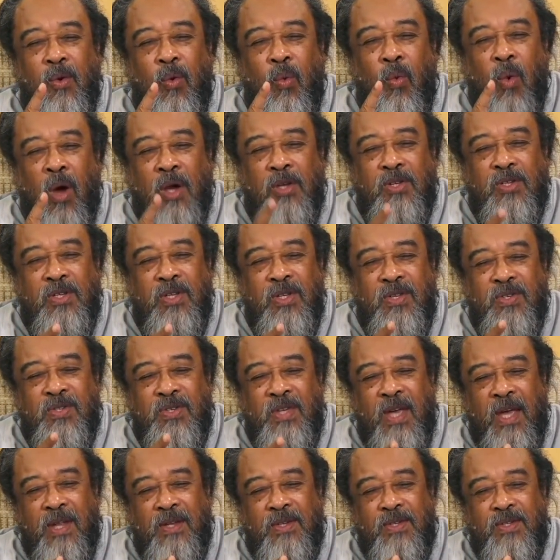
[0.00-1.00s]
Watch the
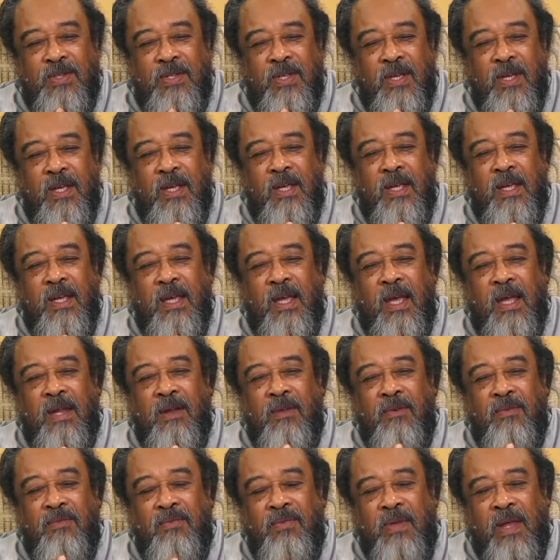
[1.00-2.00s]
sense
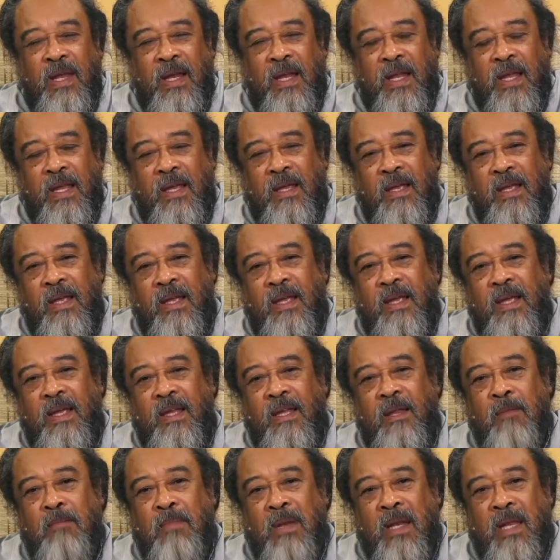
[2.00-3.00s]
and the feeling,
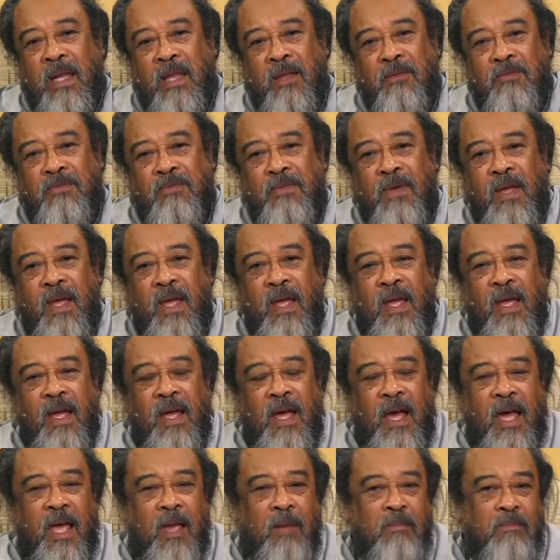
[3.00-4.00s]
the belief,
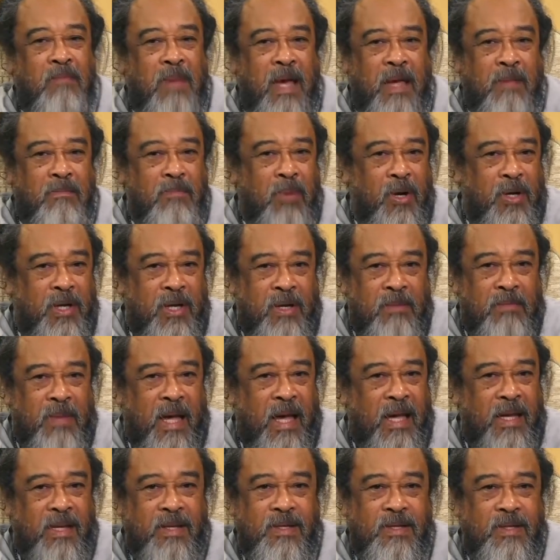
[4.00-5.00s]
I am my
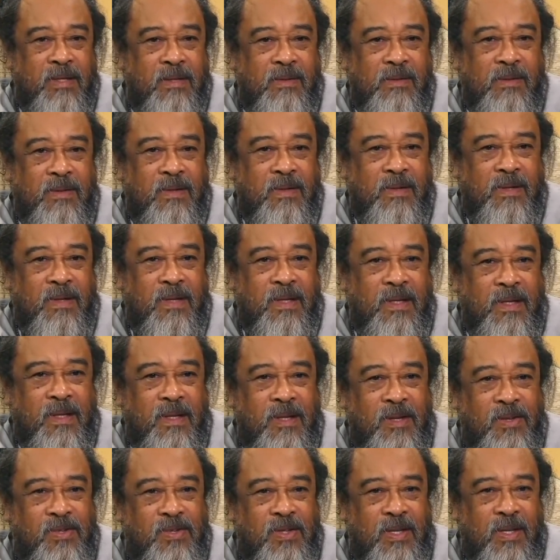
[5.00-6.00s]
body-mind.
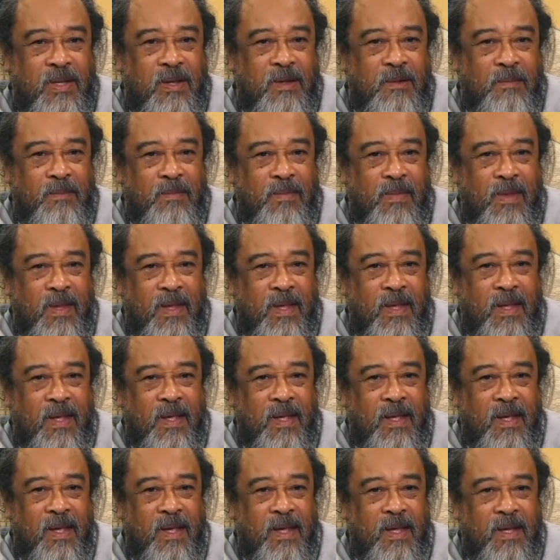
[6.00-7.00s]
You see?
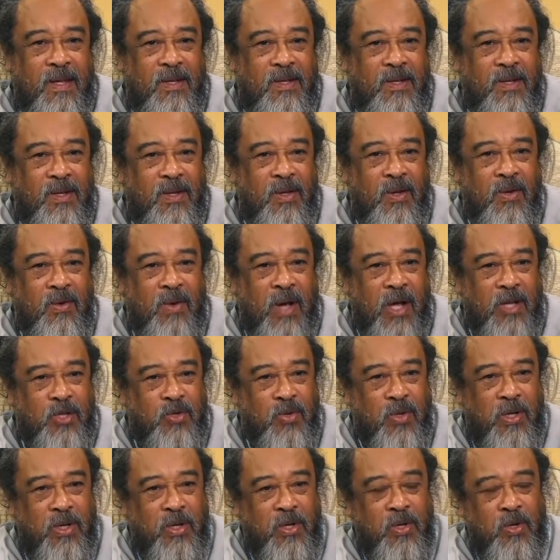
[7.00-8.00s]
And
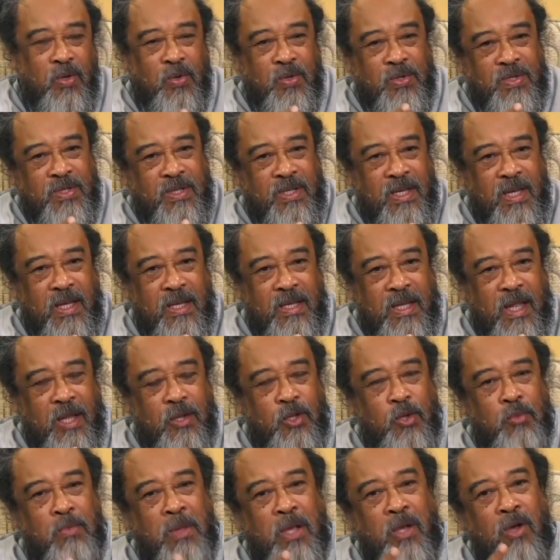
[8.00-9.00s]
gradually you see
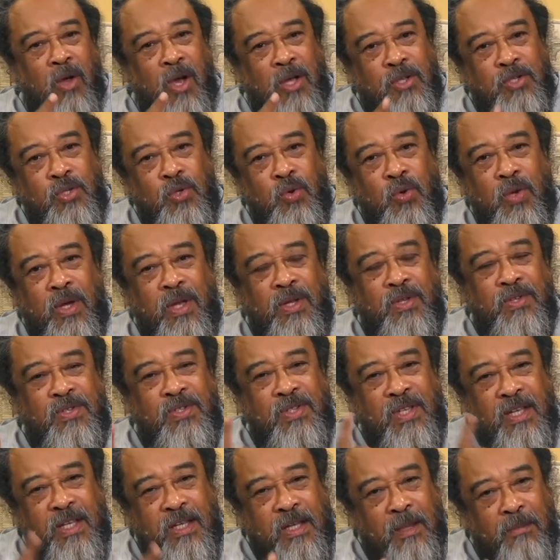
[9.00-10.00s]
that because you can
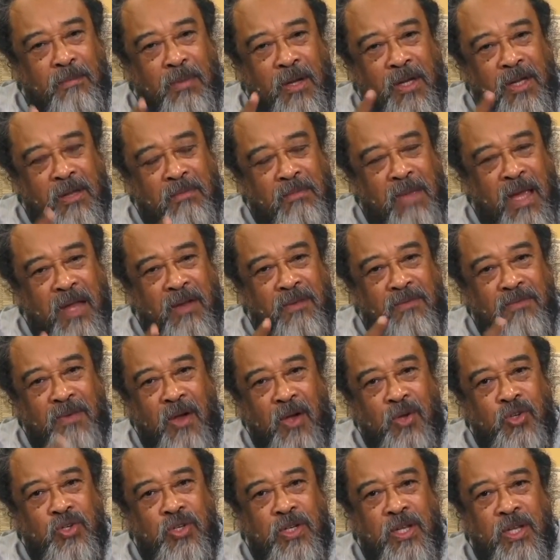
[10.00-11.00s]
see the body-mind
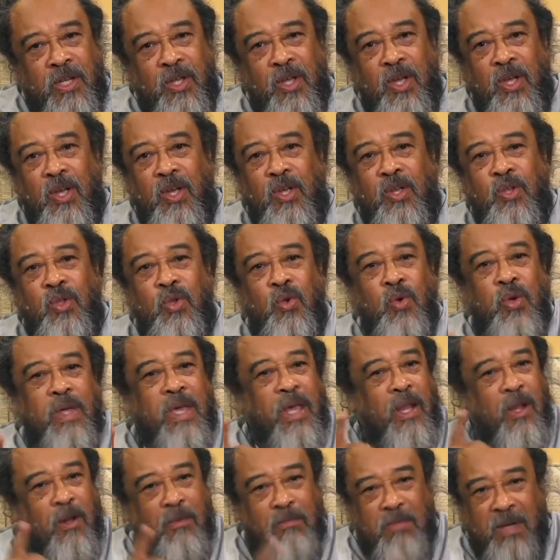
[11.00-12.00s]
functioning, you
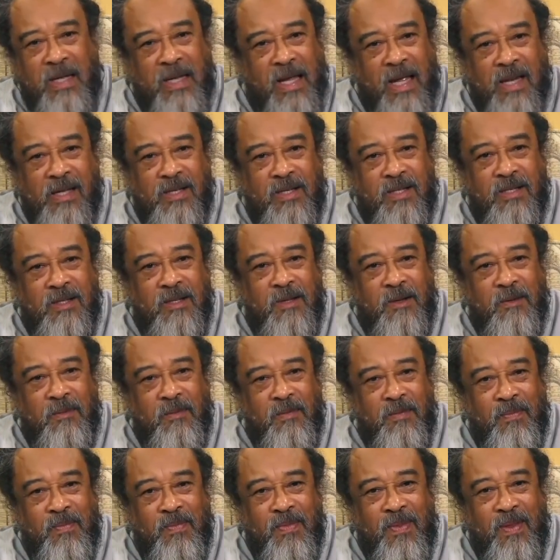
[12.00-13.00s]
cannot be that.
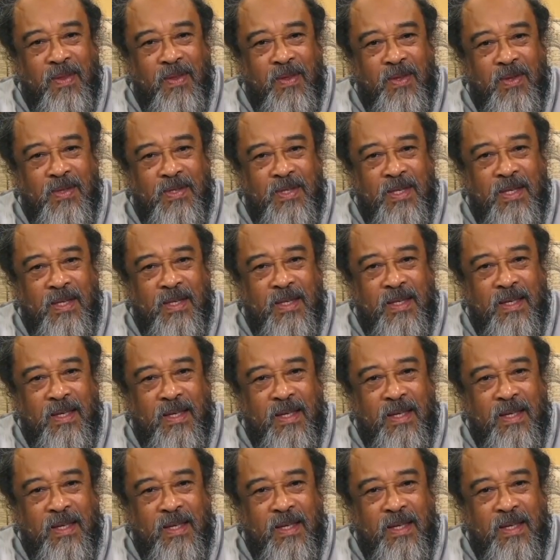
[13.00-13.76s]
You see?